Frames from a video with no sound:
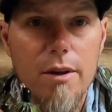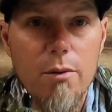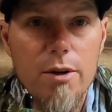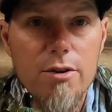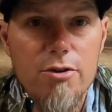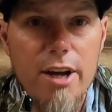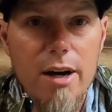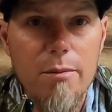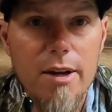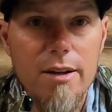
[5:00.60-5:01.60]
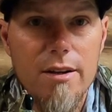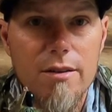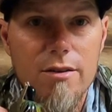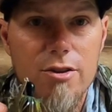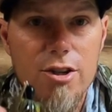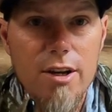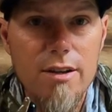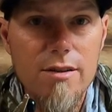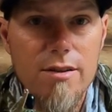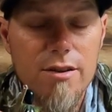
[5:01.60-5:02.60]
the original chatterbait
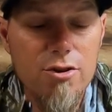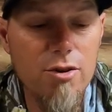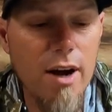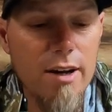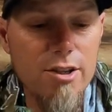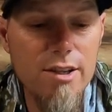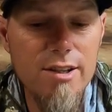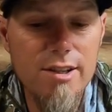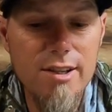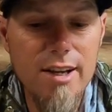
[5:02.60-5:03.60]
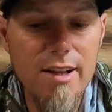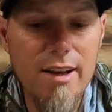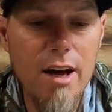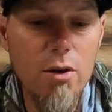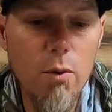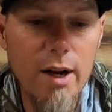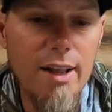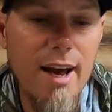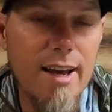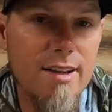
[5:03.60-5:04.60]
just to try, just to see. The other one I
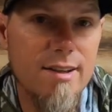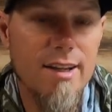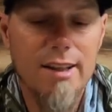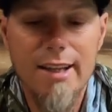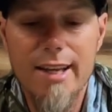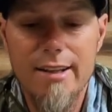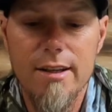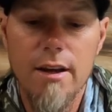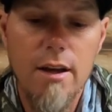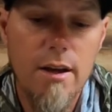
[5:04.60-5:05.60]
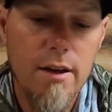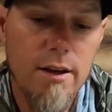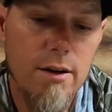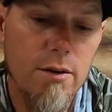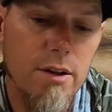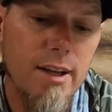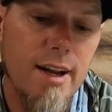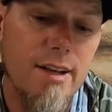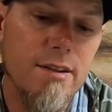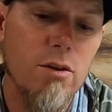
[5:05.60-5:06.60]
like is the Elite. You know, the
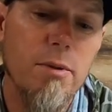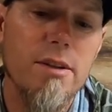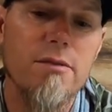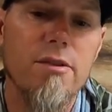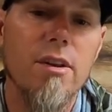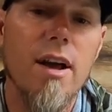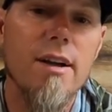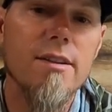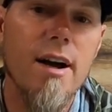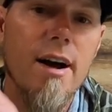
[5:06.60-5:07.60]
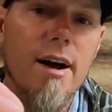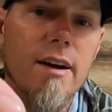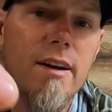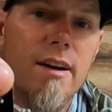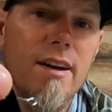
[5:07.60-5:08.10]
Elite has a little bit different line tie.